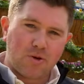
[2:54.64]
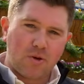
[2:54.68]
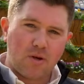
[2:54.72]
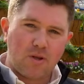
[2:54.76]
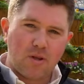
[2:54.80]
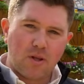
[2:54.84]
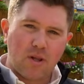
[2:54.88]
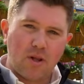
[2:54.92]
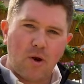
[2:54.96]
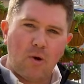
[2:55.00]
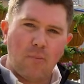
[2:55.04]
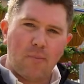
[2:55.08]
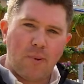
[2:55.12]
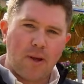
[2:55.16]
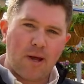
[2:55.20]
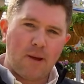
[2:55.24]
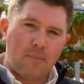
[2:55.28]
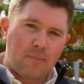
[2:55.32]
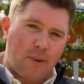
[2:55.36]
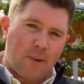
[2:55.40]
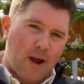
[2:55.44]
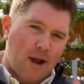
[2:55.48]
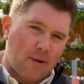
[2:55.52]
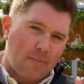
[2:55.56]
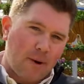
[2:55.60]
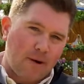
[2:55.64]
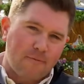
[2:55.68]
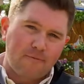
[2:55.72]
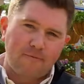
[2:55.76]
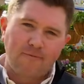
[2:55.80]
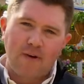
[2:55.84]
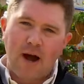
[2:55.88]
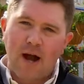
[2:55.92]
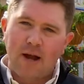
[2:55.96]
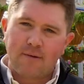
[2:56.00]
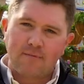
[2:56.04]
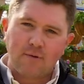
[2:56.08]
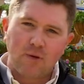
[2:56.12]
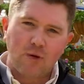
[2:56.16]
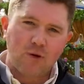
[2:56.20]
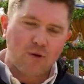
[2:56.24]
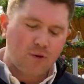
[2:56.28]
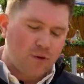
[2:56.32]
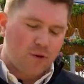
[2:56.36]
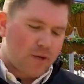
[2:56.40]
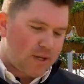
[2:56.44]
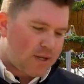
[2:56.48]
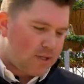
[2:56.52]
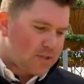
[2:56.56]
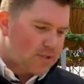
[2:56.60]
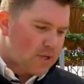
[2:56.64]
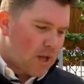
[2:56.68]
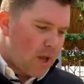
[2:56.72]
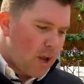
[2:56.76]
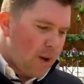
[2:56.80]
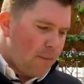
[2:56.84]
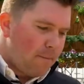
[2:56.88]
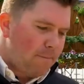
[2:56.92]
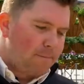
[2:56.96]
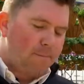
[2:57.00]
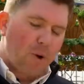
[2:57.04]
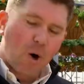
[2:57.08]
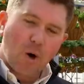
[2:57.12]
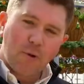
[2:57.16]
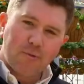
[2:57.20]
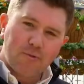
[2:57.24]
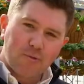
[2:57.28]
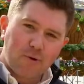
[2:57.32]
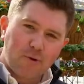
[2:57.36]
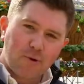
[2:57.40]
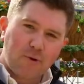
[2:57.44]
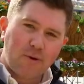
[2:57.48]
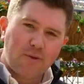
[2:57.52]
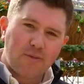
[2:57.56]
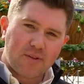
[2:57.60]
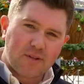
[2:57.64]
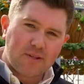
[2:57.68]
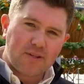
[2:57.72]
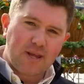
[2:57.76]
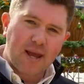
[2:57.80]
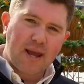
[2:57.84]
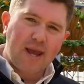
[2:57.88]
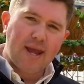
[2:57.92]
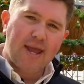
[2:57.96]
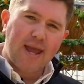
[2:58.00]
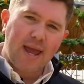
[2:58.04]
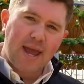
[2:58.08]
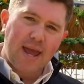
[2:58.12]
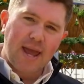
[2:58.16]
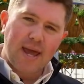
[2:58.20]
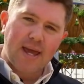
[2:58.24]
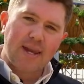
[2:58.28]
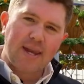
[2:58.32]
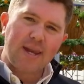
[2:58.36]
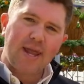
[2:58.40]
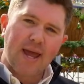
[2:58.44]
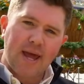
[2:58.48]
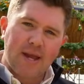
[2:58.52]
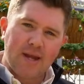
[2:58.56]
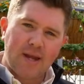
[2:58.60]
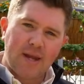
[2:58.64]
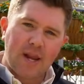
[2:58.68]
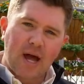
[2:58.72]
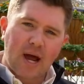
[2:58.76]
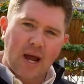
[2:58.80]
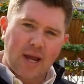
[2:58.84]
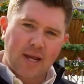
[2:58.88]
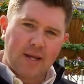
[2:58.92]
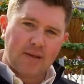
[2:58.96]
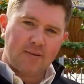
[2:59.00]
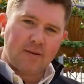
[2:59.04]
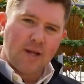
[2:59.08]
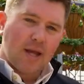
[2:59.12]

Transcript: a little bit by about five degrees, both during the day and at night.